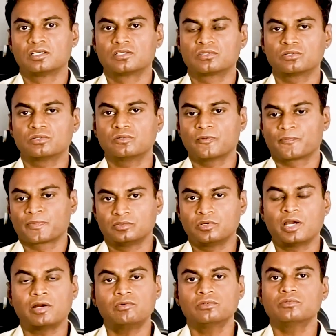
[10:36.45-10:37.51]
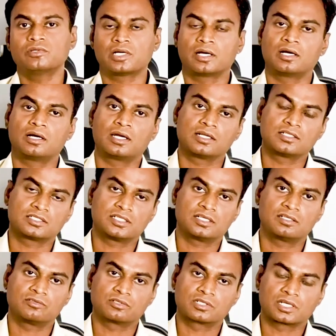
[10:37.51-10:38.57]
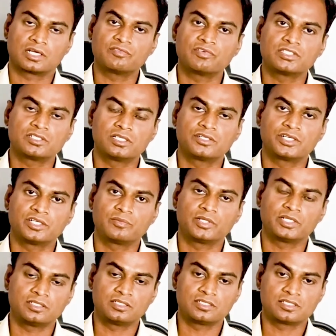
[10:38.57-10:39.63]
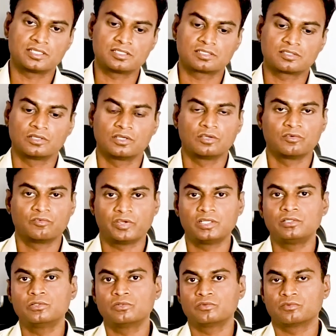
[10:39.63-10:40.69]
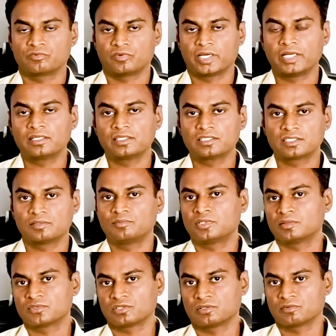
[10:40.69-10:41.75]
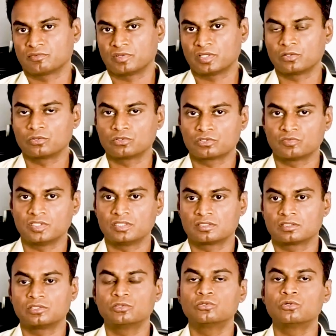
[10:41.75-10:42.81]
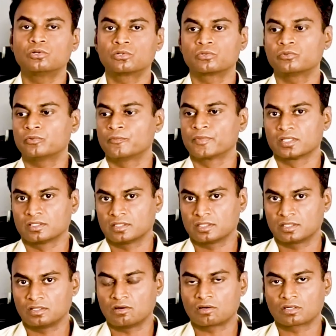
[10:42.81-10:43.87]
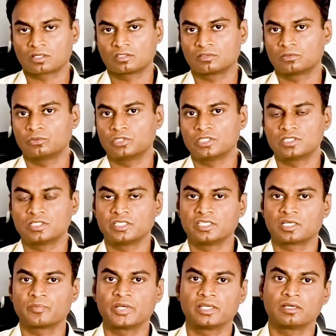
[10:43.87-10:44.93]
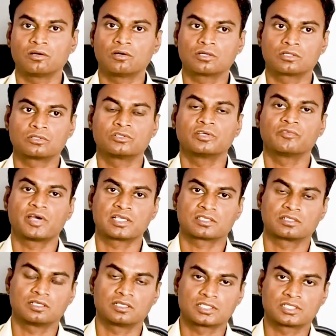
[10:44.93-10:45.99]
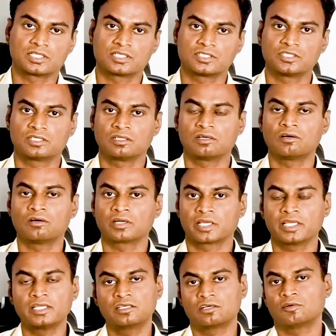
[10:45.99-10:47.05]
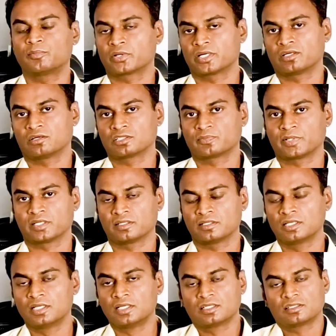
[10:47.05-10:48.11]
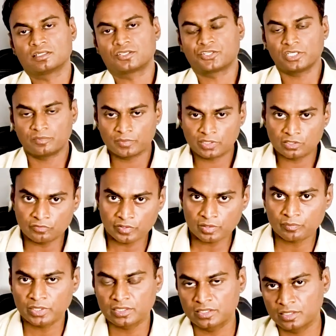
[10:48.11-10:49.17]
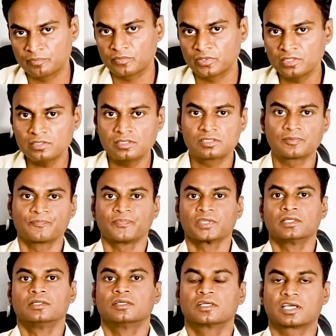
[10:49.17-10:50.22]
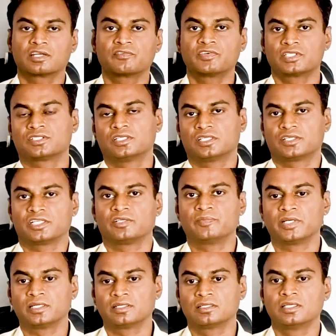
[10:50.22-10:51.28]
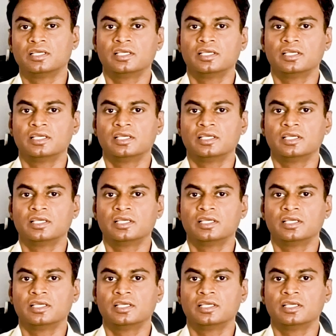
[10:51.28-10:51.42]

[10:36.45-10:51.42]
So you have to understand conventional treatment in the sense, when you find the symptoms of varicose veins, you go to a doctor who is nearby, or to a vascular surgeon or any corporate hospital. The treatment given by them is conventional treatment.